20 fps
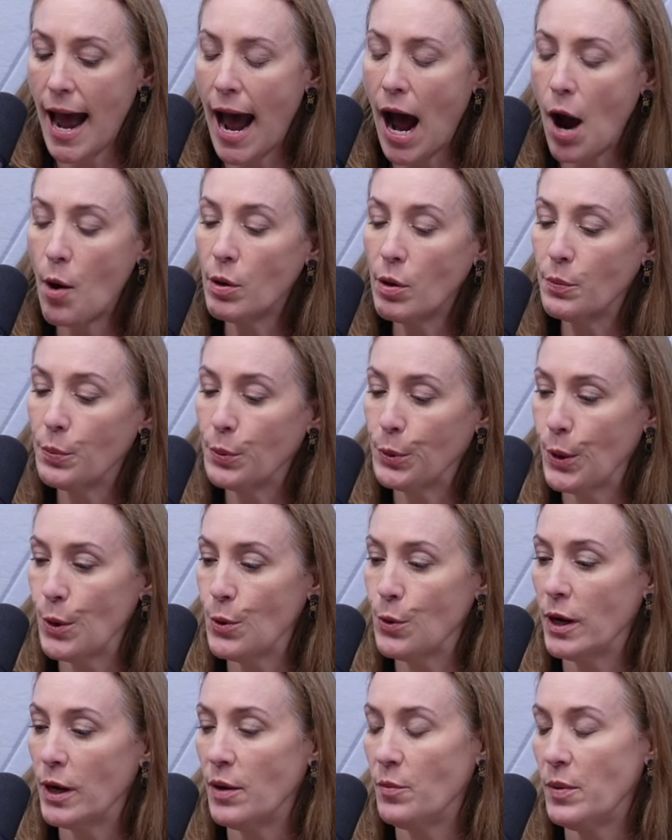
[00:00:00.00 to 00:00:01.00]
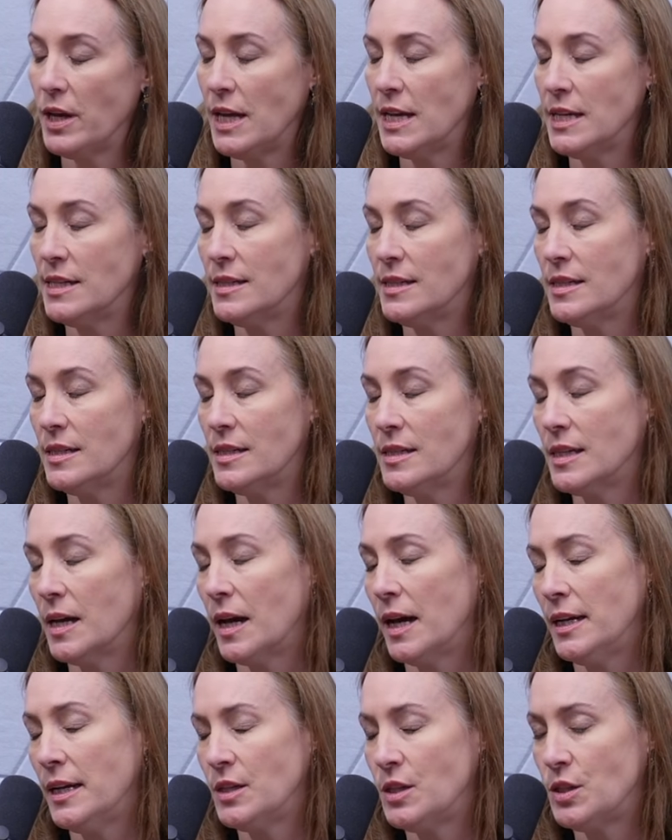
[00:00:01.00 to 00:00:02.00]
our programming is
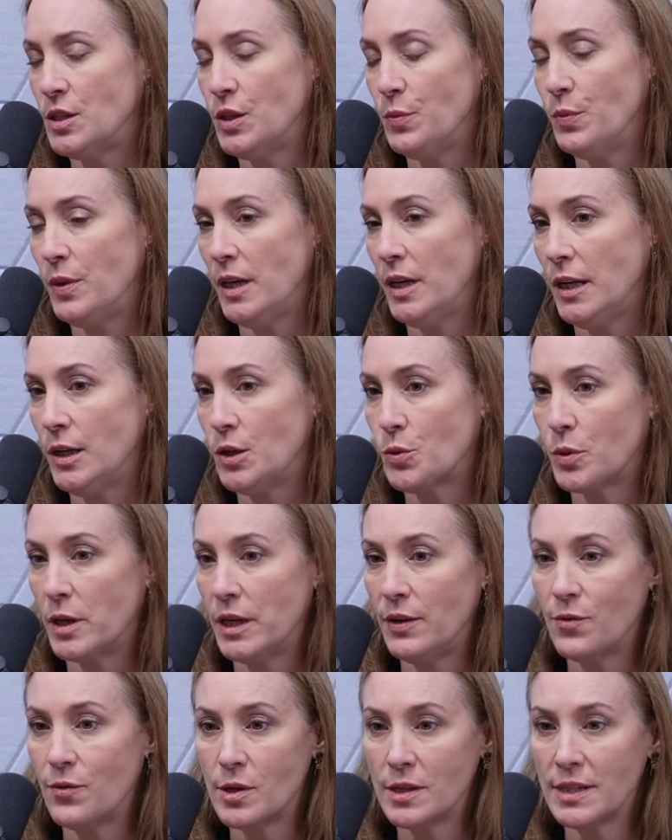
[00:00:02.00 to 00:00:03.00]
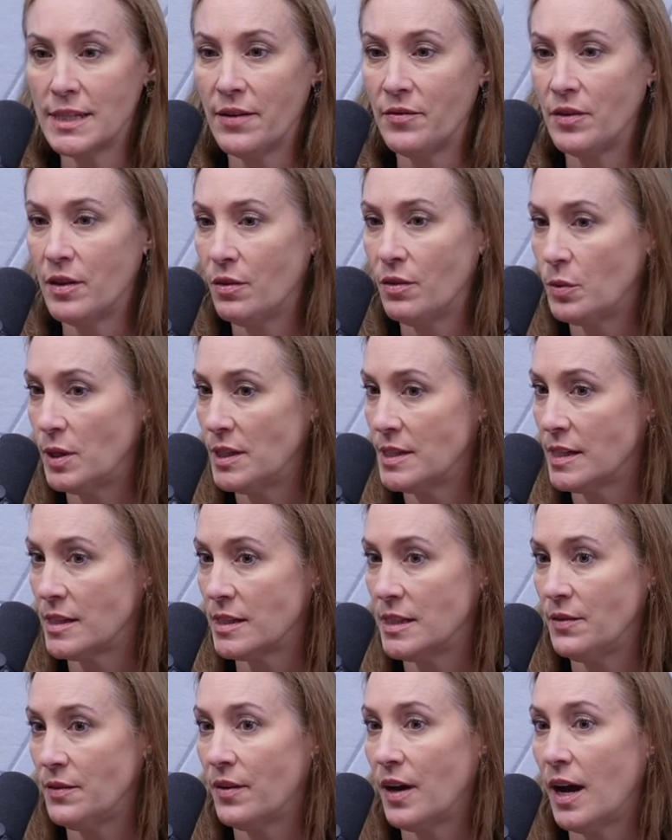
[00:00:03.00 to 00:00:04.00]
designed to be 24 7
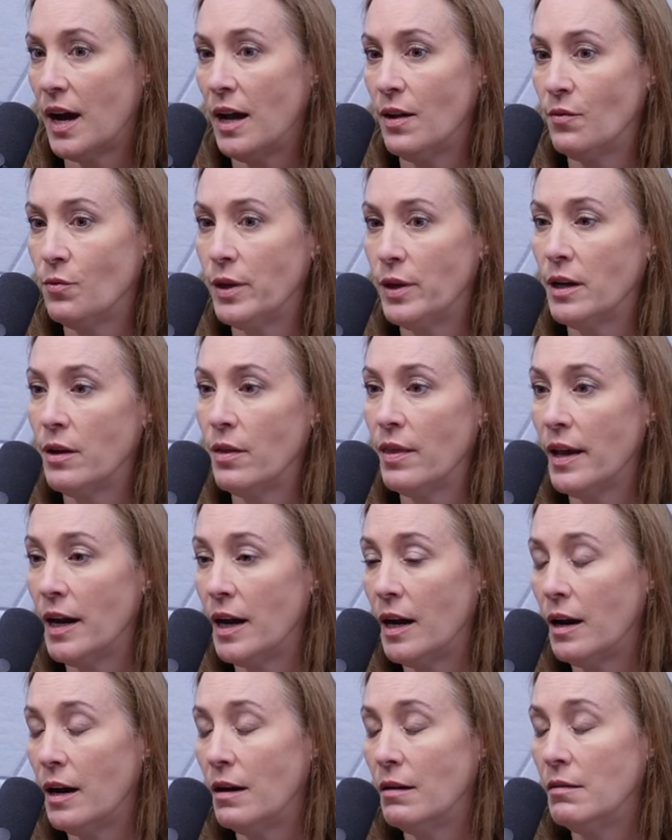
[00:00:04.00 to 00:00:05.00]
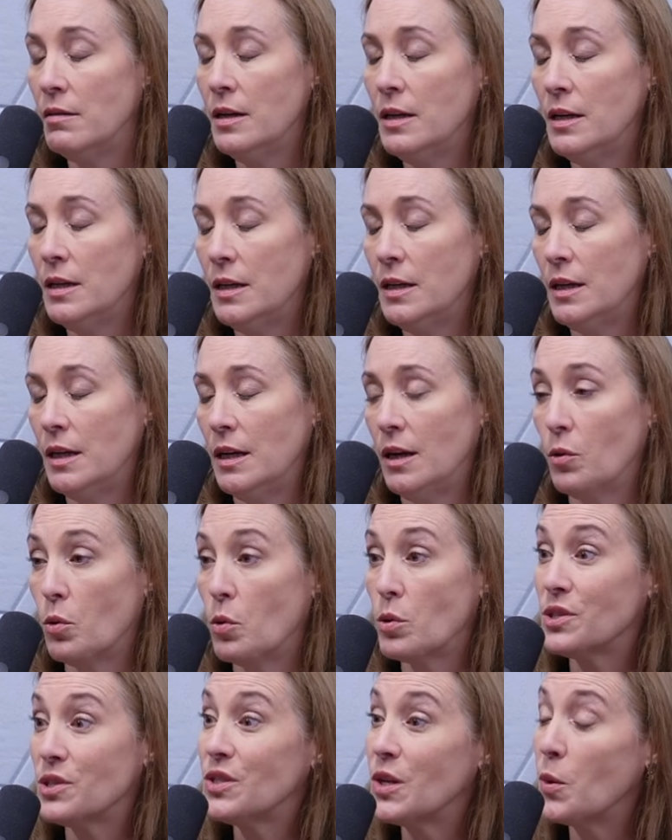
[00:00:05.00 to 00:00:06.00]
365 we are there
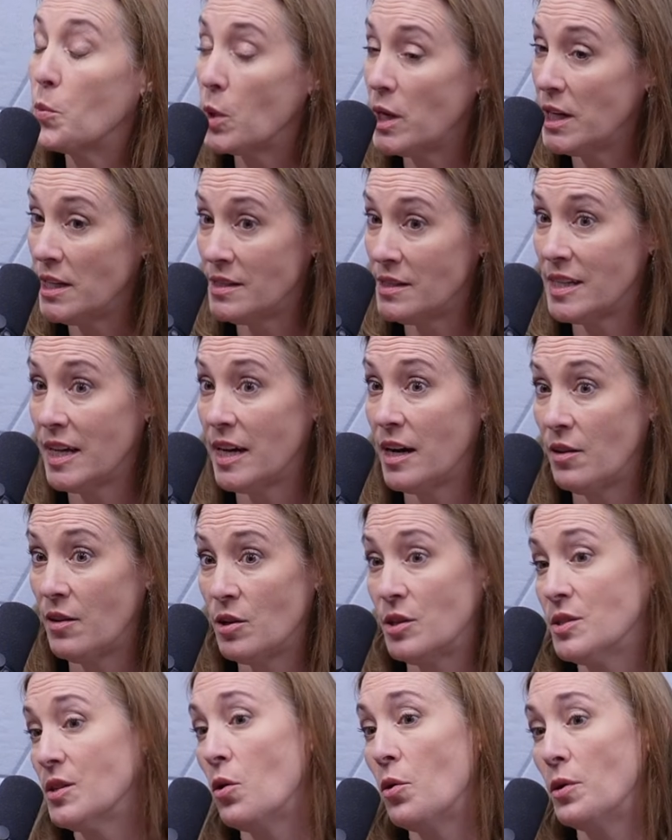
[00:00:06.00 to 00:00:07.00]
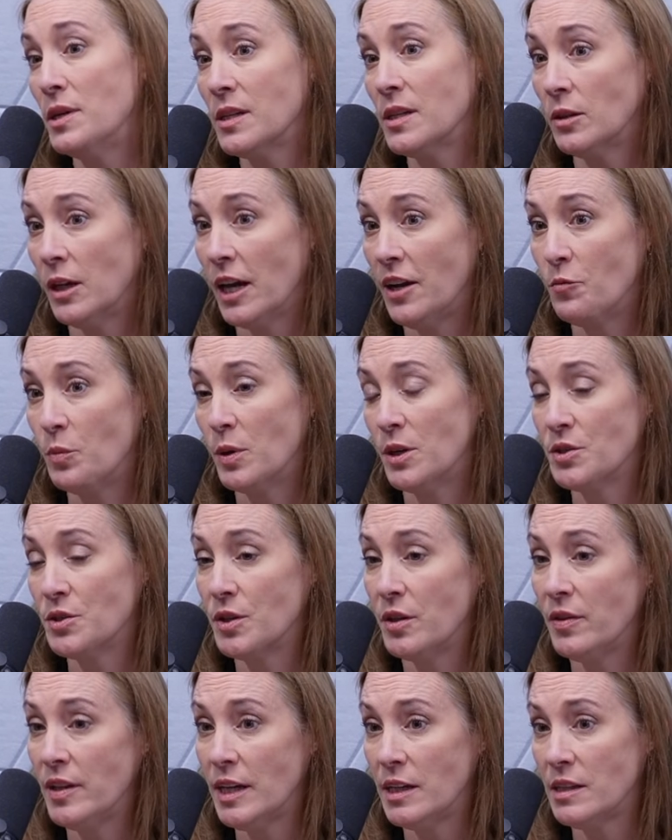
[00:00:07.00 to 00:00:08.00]
or someone is there there's always a live person
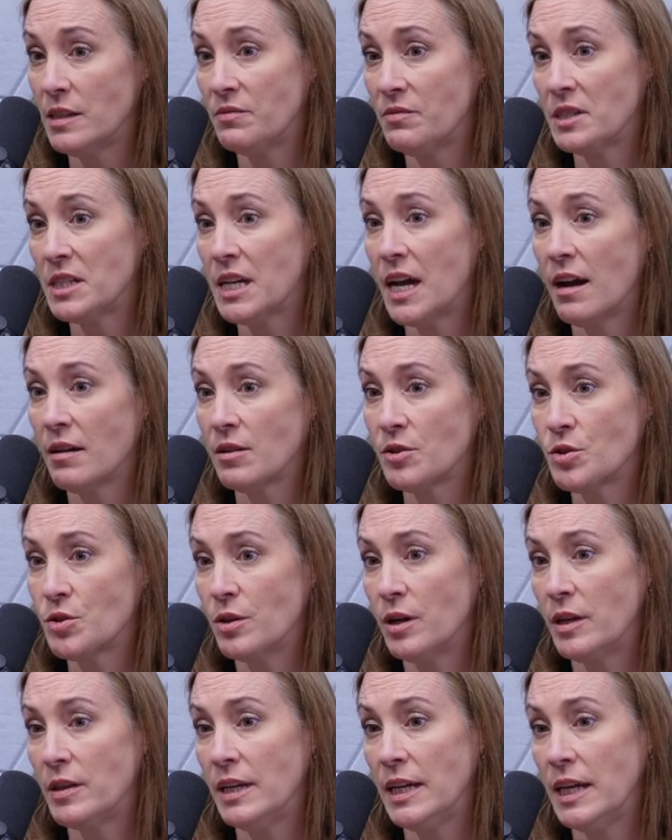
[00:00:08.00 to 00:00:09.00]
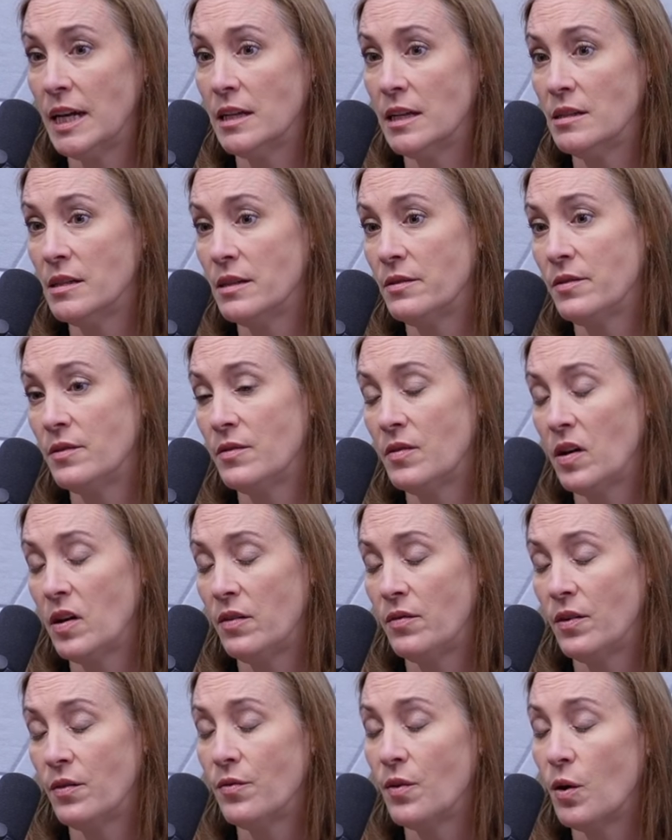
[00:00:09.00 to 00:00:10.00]
at the end of a text or at the end of, of
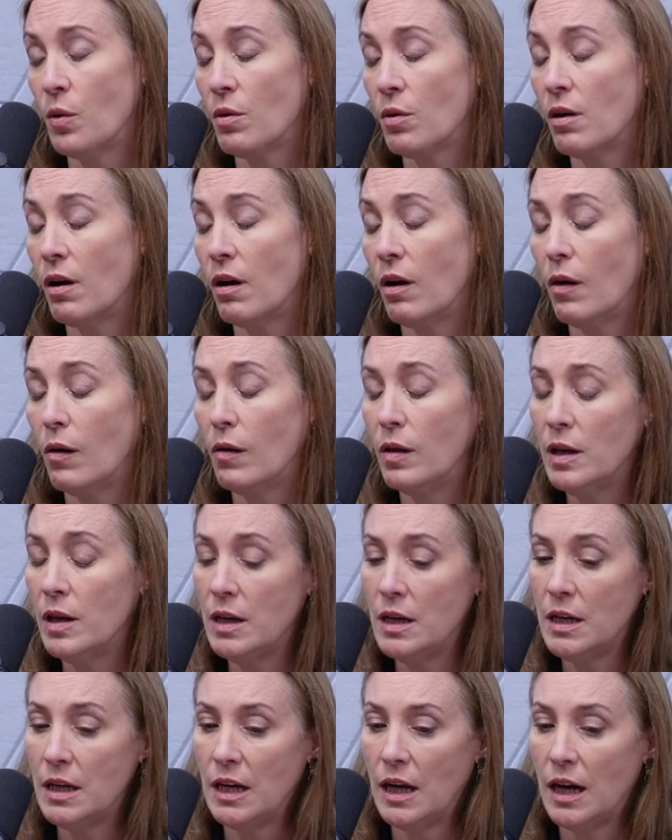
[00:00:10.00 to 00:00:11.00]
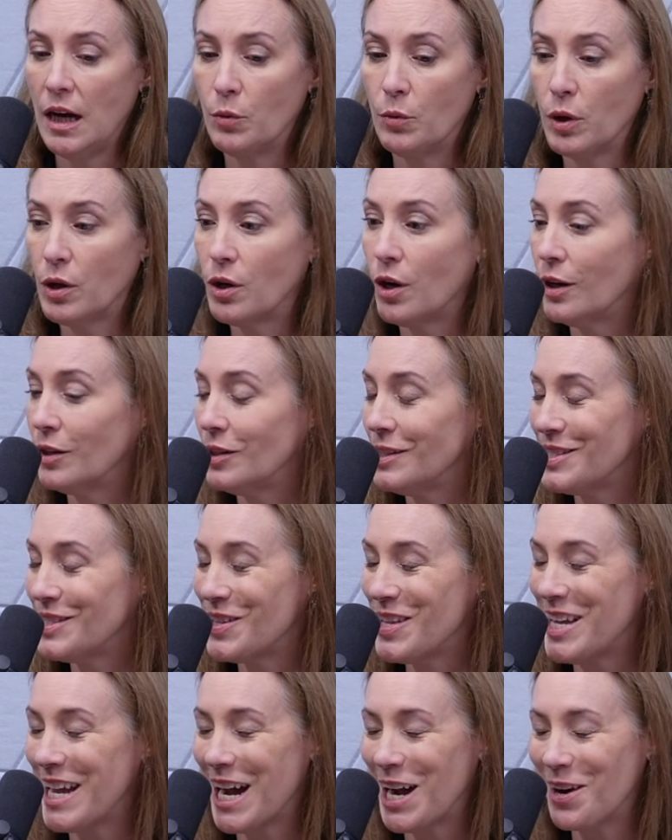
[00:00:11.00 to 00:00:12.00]
a phone call uh, regardless of
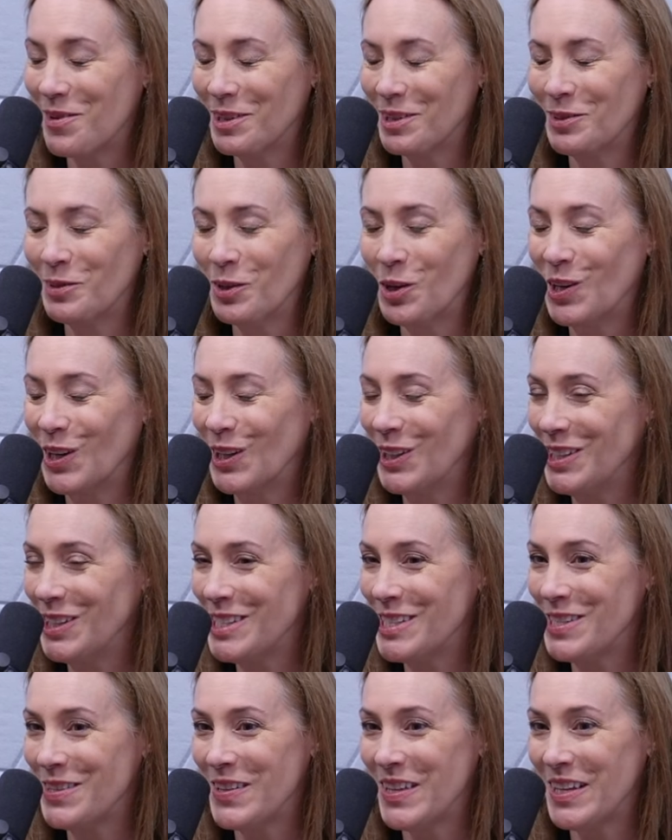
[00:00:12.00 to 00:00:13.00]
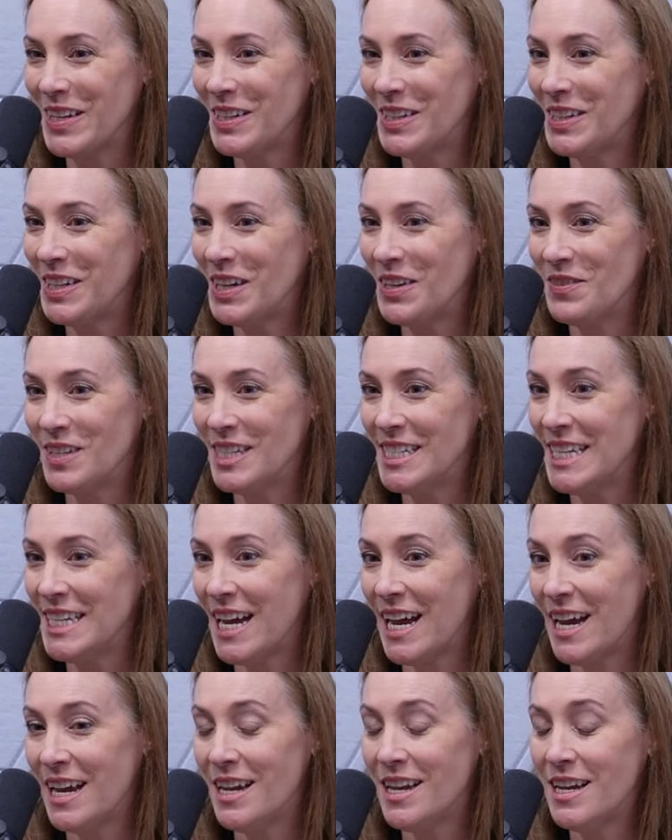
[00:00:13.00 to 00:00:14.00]
the hour regardless of the of the
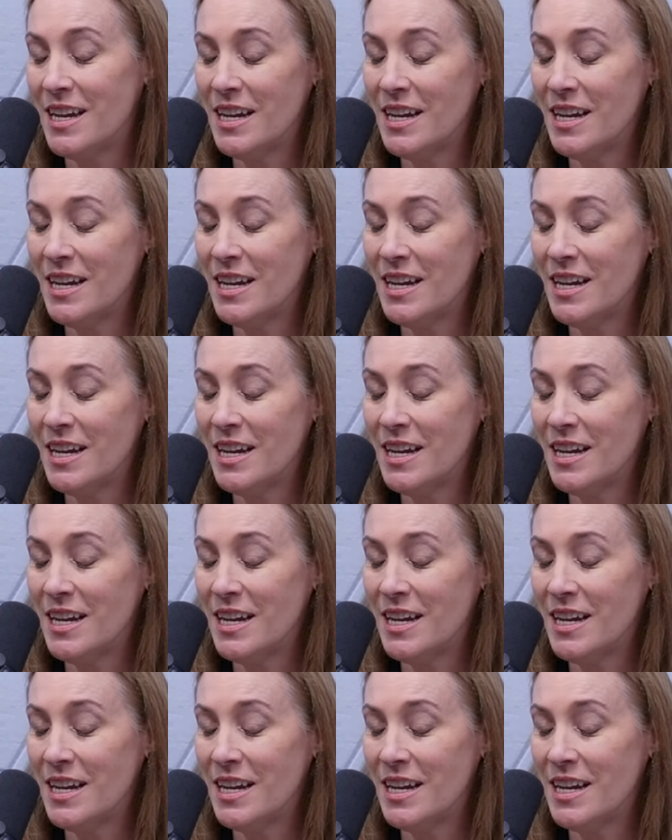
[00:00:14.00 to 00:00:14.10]
day